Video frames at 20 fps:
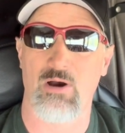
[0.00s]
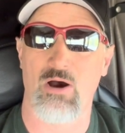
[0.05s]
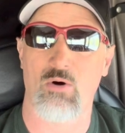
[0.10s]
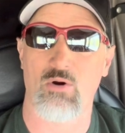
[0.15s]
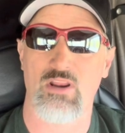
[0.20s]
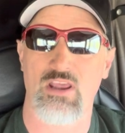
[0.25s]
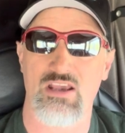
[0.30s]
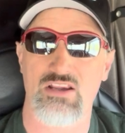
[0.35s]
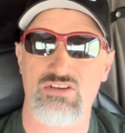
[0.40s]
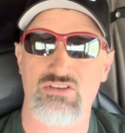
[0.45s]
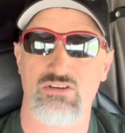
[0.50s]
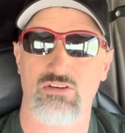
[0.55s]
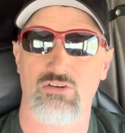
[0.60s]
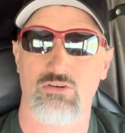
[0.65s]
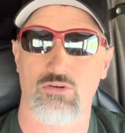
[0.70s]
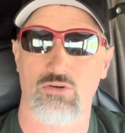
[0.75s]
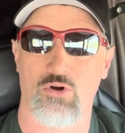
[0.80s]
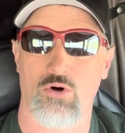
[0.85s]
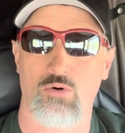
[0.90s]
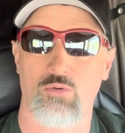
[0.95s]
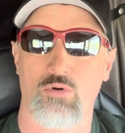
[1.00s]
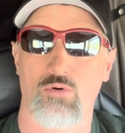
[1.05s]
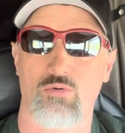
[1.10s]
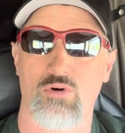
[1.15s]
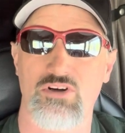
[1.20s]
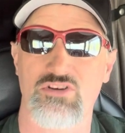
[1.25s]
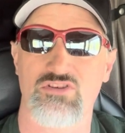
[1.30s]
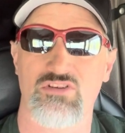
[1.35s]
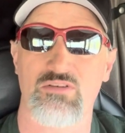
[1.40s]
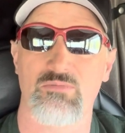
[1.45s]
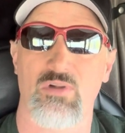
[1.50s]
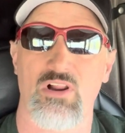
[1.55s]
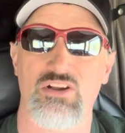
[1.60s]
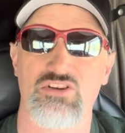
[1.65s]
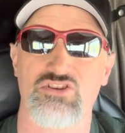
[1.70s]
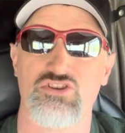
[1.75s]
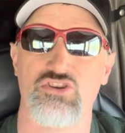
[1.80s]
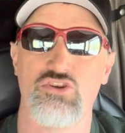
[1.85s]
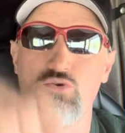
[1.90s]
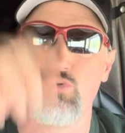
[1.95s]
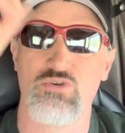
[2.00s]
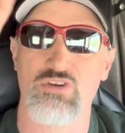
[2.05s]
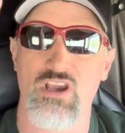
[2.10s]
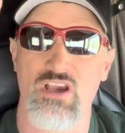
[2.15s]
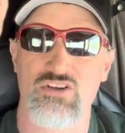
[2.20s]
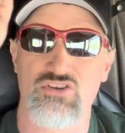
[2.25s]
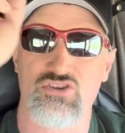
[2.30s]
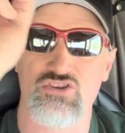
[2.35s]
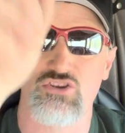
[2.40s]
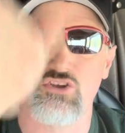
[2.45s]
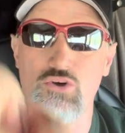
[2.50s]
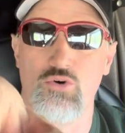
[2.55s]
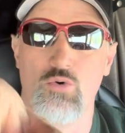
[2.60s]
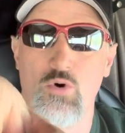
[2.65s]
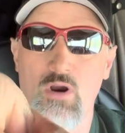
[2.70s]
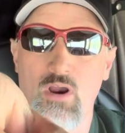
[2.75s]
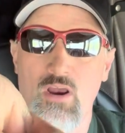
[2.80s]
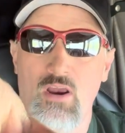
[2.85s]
I would ask that the Lord would richly bless you. Yes, you.